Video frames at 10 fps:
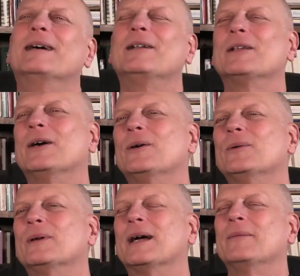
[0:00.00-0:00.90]

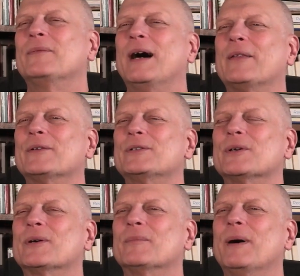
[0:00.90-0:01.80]
Hello, I'm Father
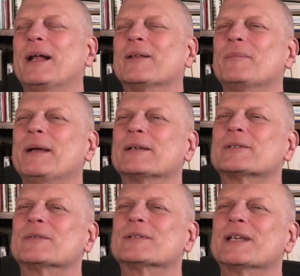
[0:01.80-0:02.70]
Joe Gambala,
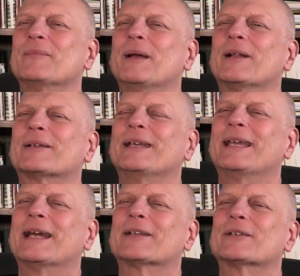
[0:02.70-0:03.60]
pastor of St. Malachy
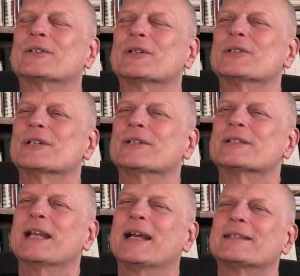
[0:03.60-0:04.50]
Catholic Church,
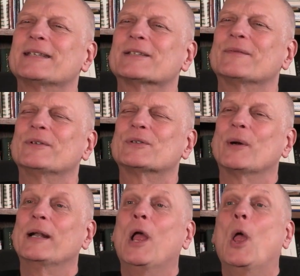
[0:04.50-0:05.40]
Archdiocese of
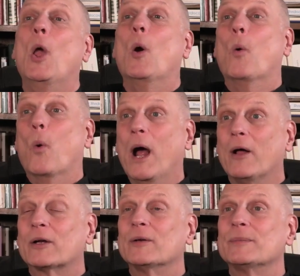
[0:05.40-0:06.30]
Detroit.
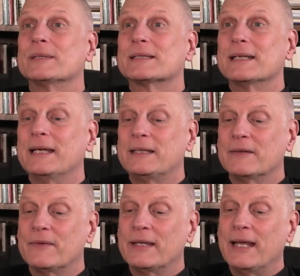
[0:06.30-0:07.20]
Welcome to Saint
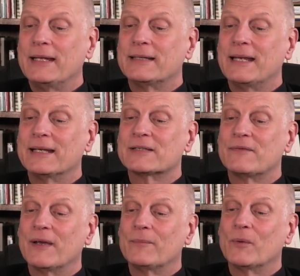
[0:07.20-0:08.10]
of the Day. Today is
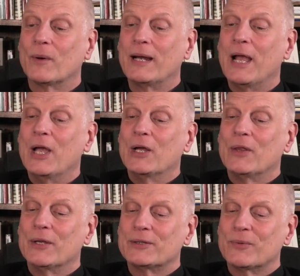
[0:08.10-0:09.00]
February
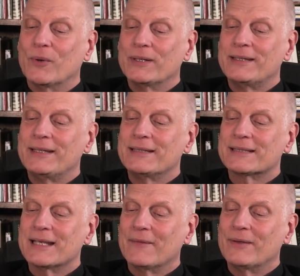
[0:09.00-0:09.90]
the
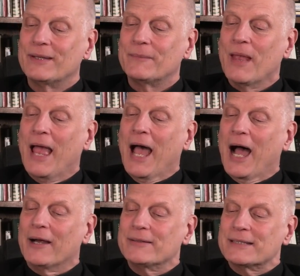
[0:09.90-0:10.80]
27th.
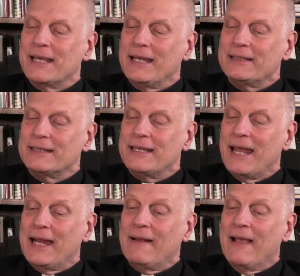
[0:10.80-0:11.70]
Our saint
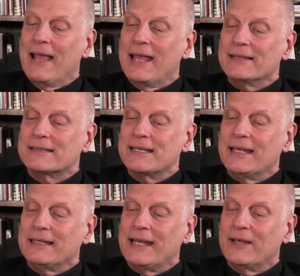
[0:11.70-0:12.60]
today is
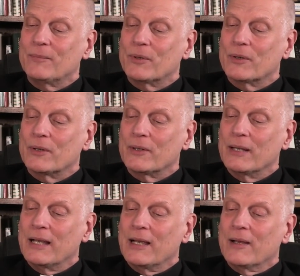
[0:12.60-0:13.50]
St.
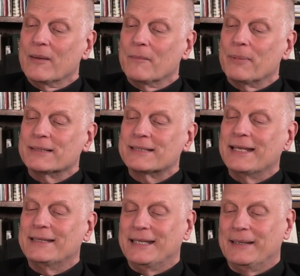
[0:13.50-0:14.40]
Gabriel
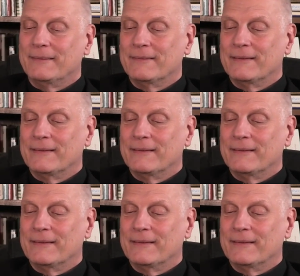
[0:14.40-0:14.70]
Possenti.